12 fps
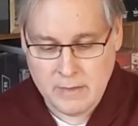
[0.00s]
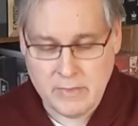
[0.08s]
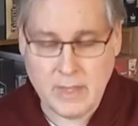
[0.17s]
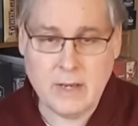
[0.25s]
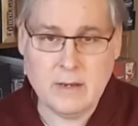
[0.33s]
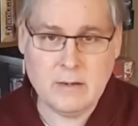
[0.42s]

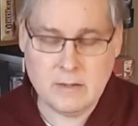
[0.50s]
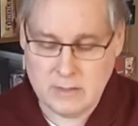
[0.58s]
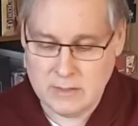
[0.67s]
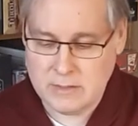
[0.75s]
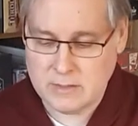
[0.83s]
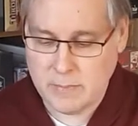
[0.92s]
Then
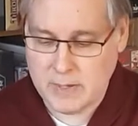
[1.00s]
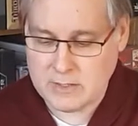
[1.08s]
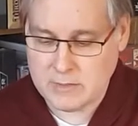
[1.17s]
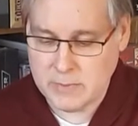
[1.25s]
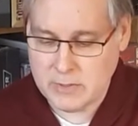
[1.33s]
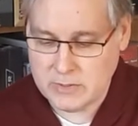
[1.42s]
it's a
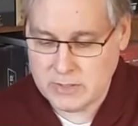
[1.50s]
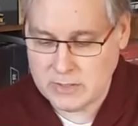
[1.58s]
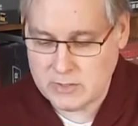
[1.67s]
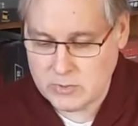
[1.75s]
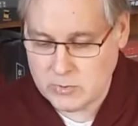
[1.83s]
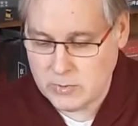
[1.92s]
possibility
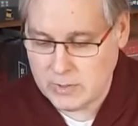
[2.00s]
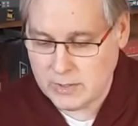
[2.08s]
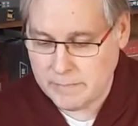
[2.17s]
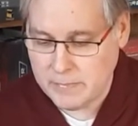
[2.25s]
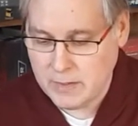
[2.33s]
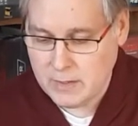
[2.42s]

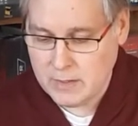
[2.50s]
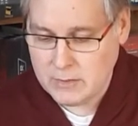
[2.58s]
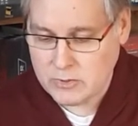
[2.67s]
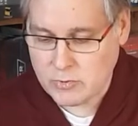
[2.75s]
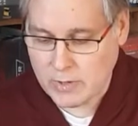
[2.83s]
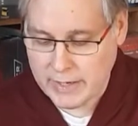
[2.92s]
to
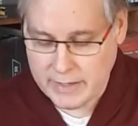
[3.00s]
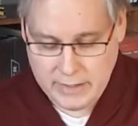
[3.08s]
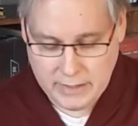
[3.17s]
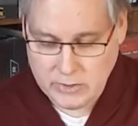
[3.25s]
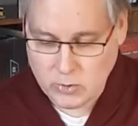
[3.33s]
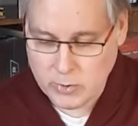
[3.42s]
try and
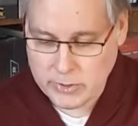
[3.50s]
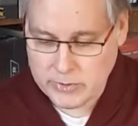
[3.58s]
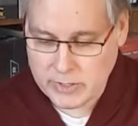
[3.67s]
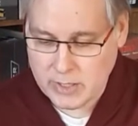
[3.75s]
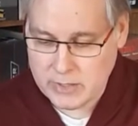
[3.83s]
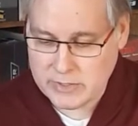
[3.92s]
ignore your
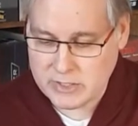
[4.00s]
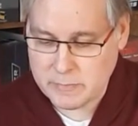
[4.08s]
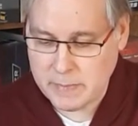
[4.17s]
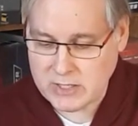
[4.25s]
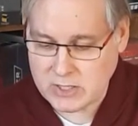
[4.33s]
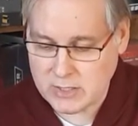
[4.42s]
cards,
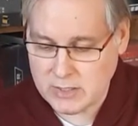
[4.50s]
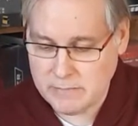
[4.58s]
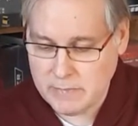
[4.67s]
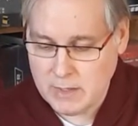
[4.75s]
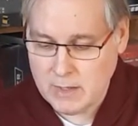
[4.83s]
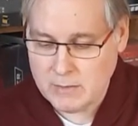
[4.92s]

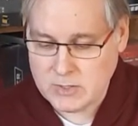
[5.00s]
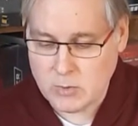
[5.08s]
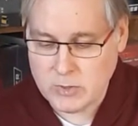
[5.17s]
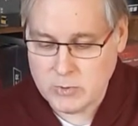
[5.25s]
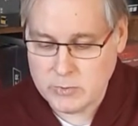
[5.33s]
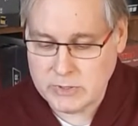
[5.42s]
especially so
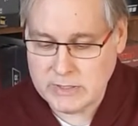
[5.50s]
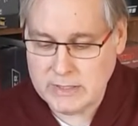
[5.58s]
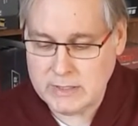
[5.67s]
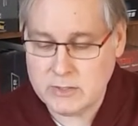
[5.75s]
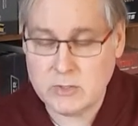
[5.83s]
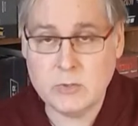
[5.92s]
you will
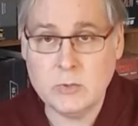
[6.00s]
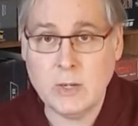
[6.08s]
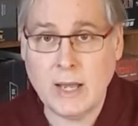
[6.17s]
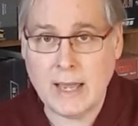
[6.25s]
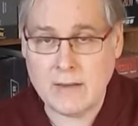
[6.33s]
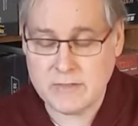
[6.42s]
need to
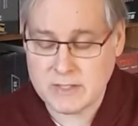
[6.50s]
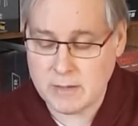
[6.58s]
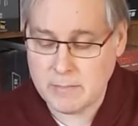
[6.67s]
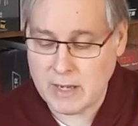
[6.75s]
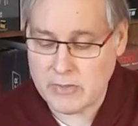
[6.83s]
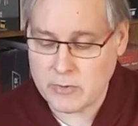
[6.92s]
have
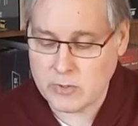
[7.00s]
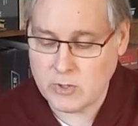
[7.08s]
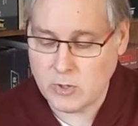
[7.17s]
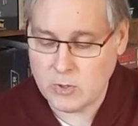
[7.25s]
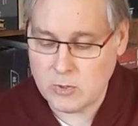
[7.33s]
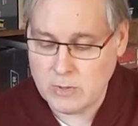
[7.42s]
some other
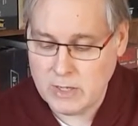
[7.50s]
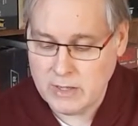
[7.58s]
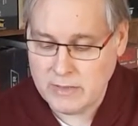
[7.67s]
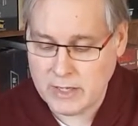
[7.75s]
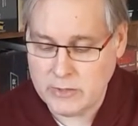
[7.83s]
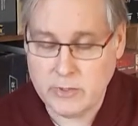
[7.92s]
goal
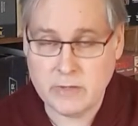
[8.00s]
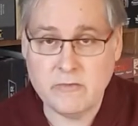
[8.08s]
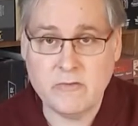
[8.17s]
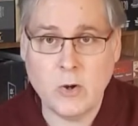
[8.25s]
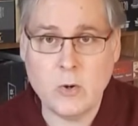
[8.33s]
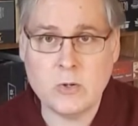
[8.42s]
that you can
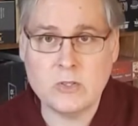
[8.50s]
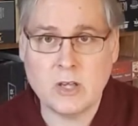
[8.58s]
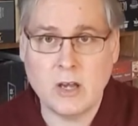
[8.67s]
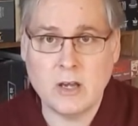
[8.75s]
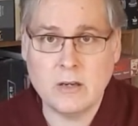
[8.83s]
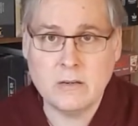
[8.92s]
focus
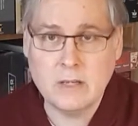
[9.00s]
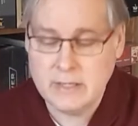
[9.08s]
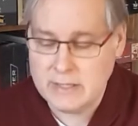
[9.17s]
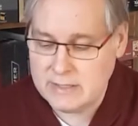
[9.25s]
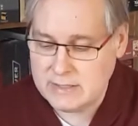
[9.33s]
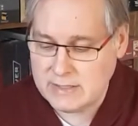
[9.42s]
on
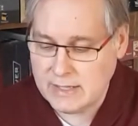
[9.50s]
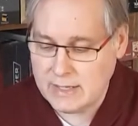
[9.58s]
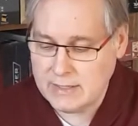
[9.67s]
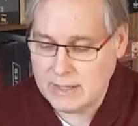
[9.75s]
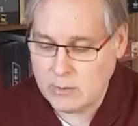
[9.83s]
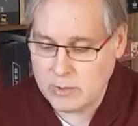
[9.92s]

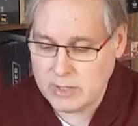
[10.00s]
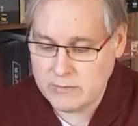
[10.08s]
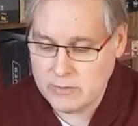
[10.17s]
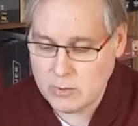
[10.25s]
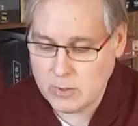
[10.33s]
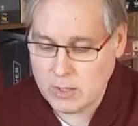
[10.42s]
instead that will give
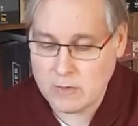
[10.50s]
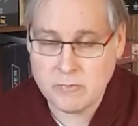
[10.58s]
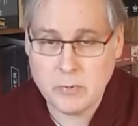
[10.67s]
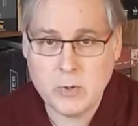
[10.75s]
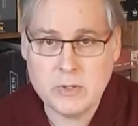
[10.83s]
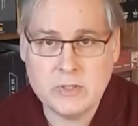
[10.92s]
you a lot
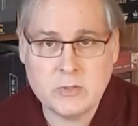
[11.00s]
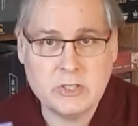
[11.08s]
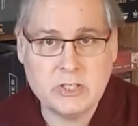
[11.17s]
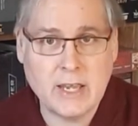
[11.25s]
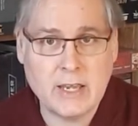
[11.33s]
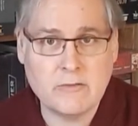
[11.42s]
of points,
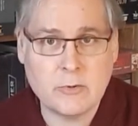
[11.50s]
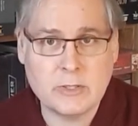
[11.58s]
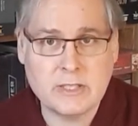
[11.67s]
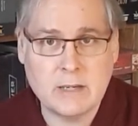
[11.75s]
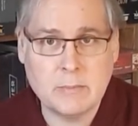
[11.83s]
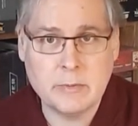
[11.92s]
which can, for
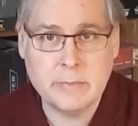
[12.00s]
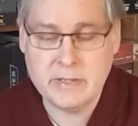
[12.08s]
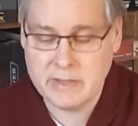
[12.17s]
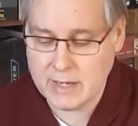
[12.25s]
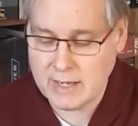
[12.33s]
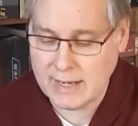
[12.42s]
example, be
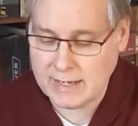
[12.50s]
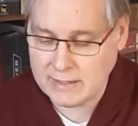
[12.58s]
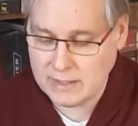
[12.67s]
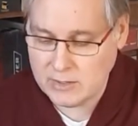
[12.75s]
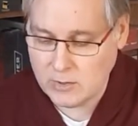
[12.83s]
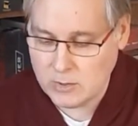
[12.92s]
the
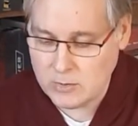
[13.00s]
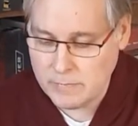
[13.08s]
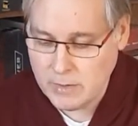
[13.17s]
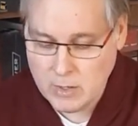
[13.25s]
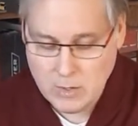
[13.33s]
galactic goal,